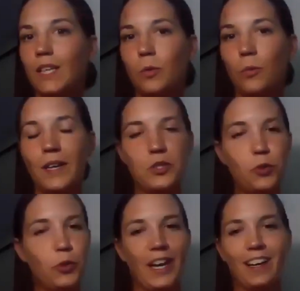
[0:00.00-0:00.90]
we're
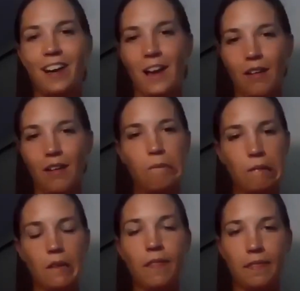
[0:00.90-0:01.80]
talking
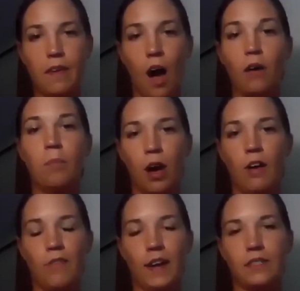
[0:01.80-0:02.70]
the
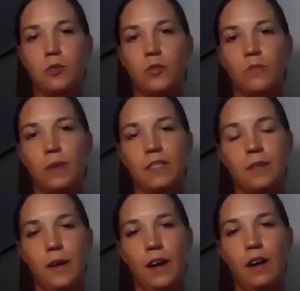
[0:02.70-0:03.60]
unperfect storm, as it
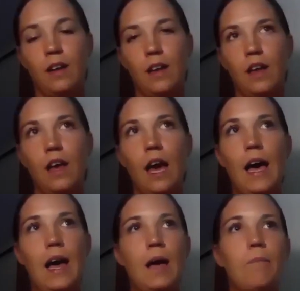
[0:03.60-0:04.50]
were.
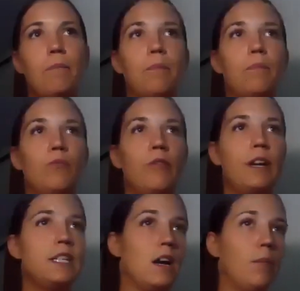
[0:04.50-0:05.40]

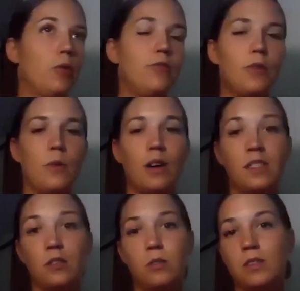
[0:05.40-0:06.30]
Reading up on a few
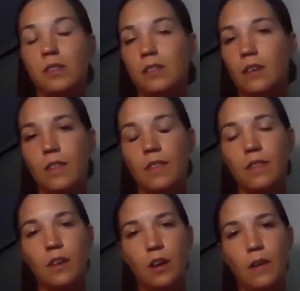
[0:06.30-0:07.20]
articles,
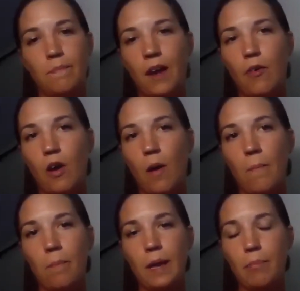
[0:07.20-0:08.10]
you know, there are
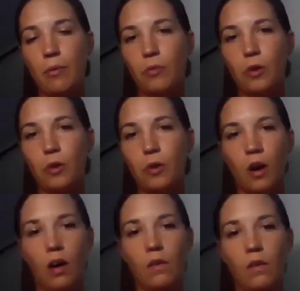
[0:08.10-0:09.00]
people who
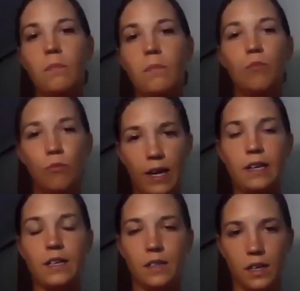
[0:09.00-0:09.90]
are
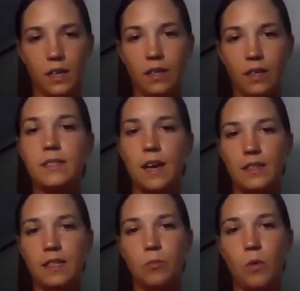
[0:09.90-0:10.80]
really
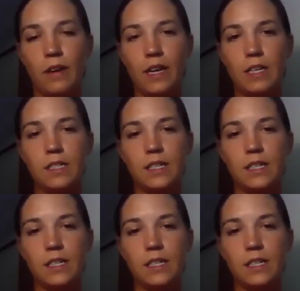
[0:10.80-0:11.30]
concerned and worried.